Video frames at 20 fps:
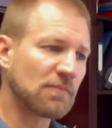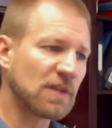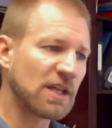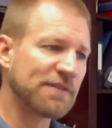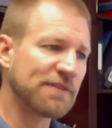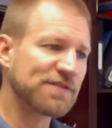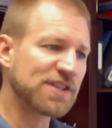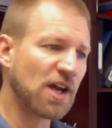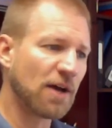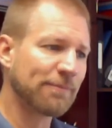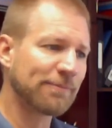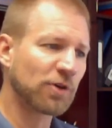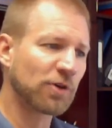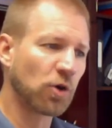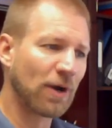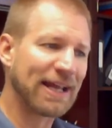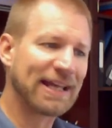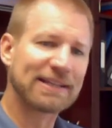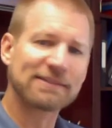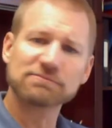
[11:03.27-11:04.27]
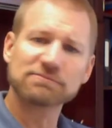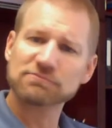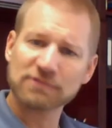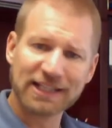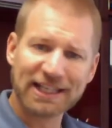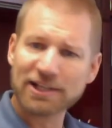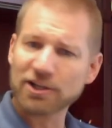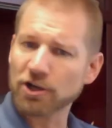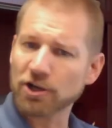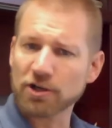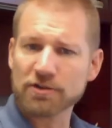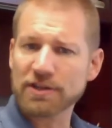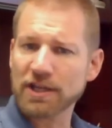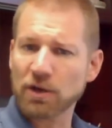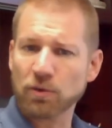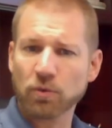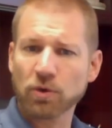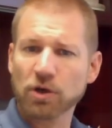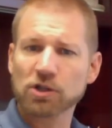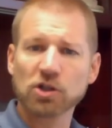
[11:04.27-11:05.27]
If some great leader
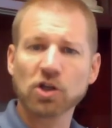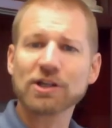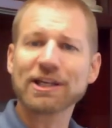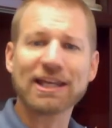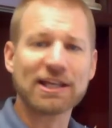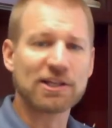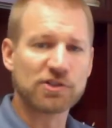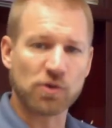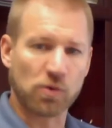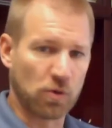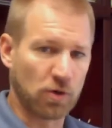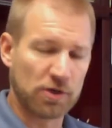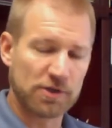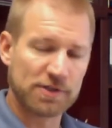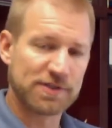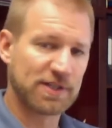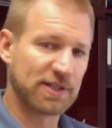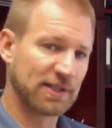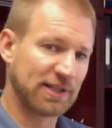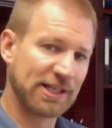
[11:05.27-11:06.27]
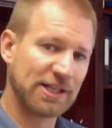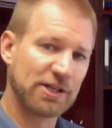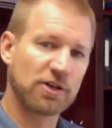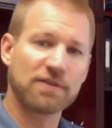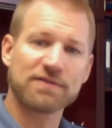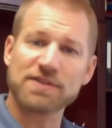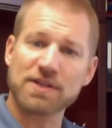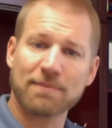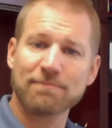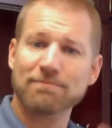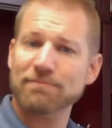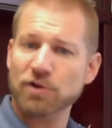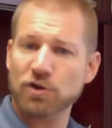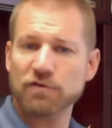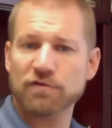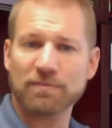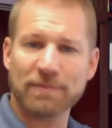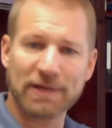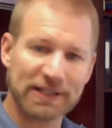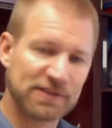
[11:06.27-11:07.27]
that we're looking towards, the leader of some
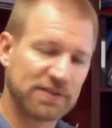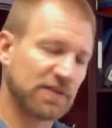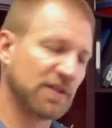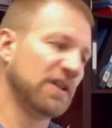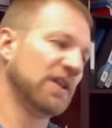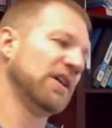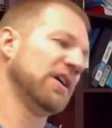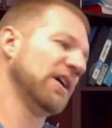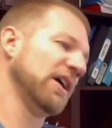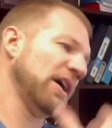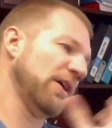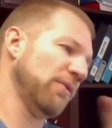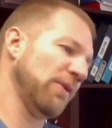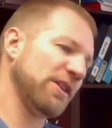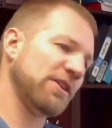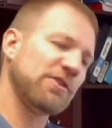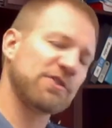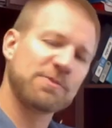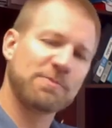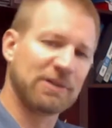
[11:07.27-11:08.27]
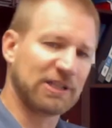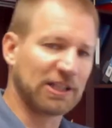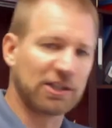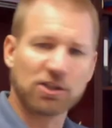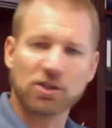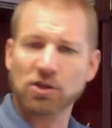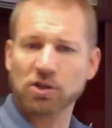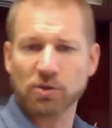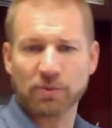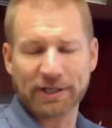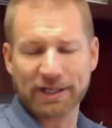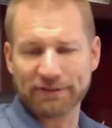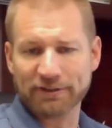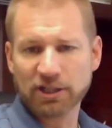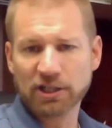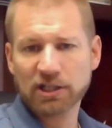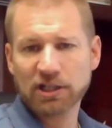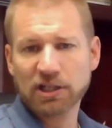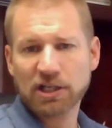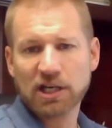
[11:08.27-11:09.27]
movement, whether it's political or
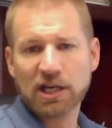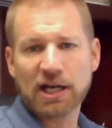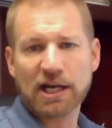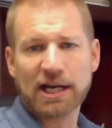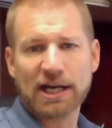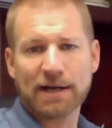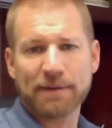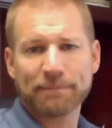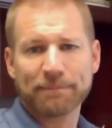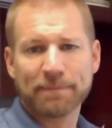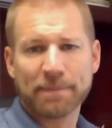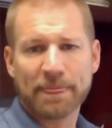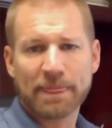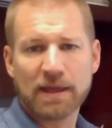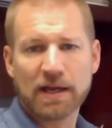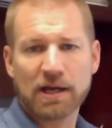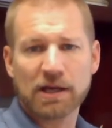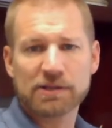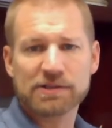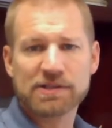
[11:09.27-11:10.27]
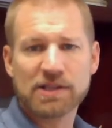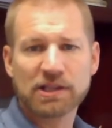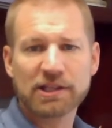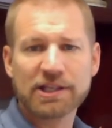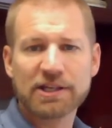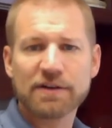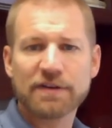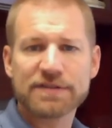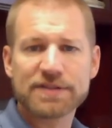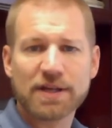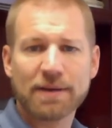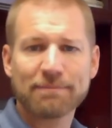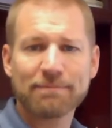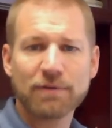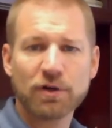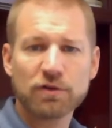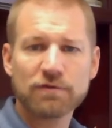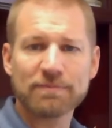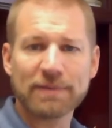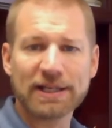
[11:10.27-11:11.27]
whatever, the leader of some
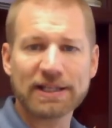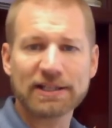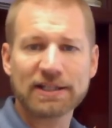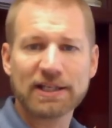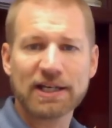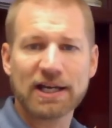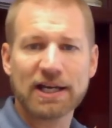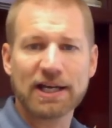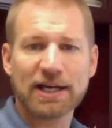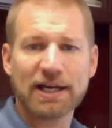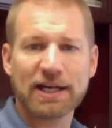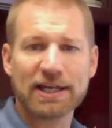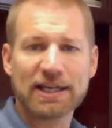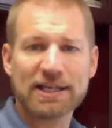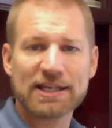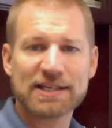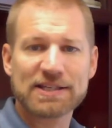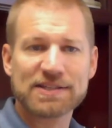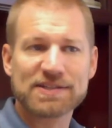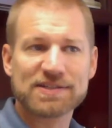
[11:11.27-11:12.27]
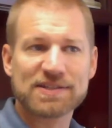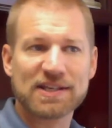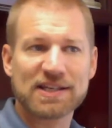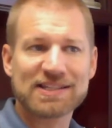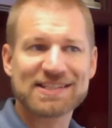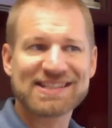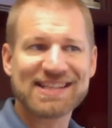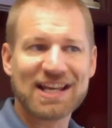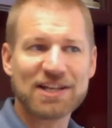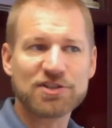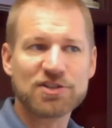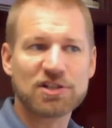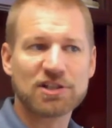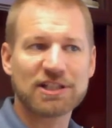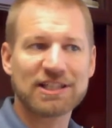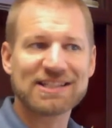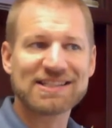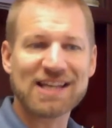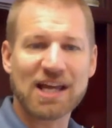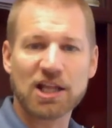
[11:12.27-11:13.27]
movement is
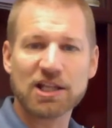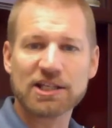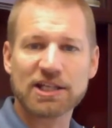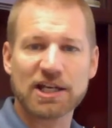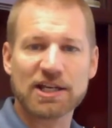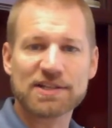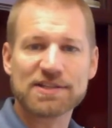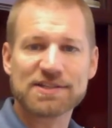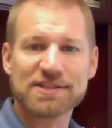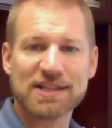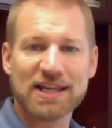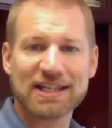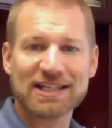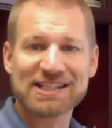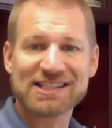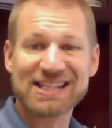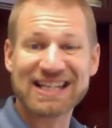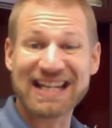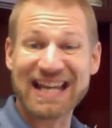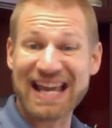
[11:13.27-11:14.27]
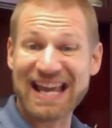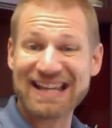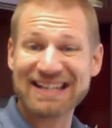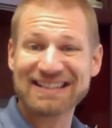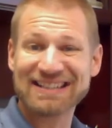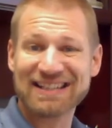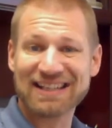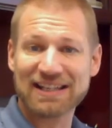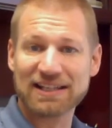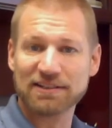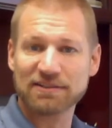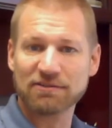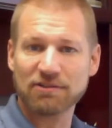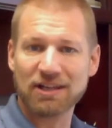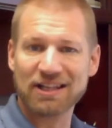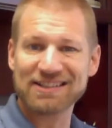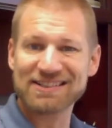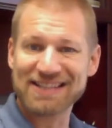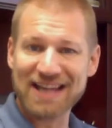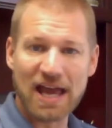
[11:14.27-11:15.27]
essentially telling us that it's going to end
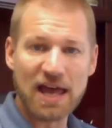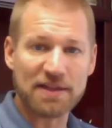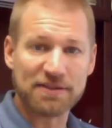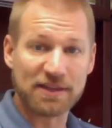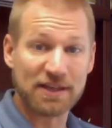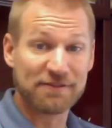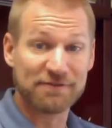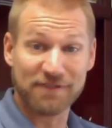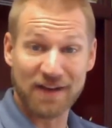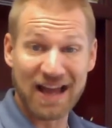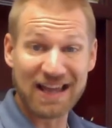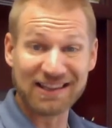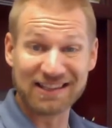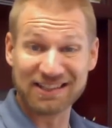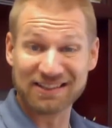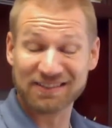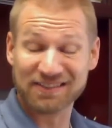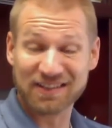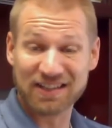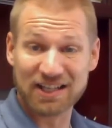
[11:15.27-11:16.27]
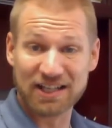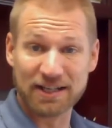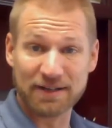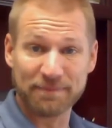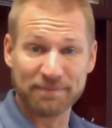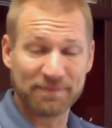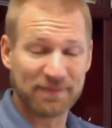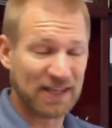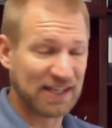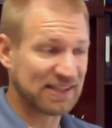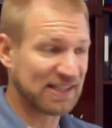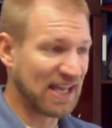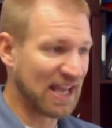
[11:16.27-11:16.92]
in death and violence at the